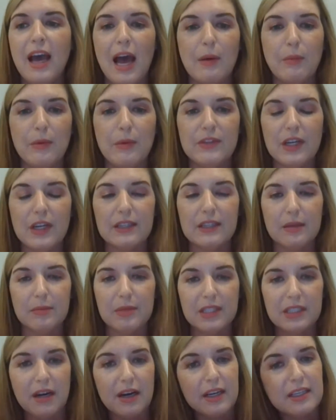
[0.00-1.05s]
And we've done some
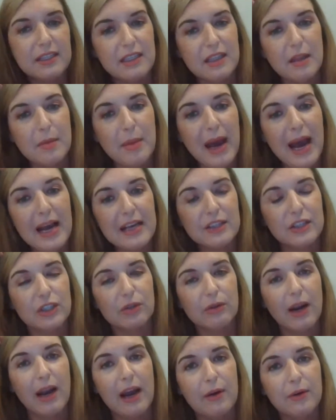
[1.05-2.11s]
studies in the past
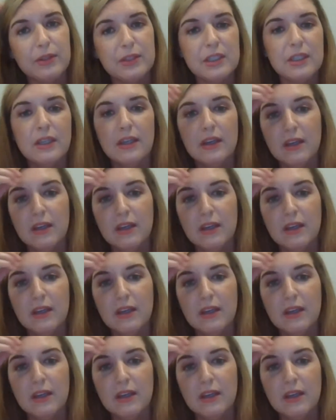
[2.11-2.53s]
around,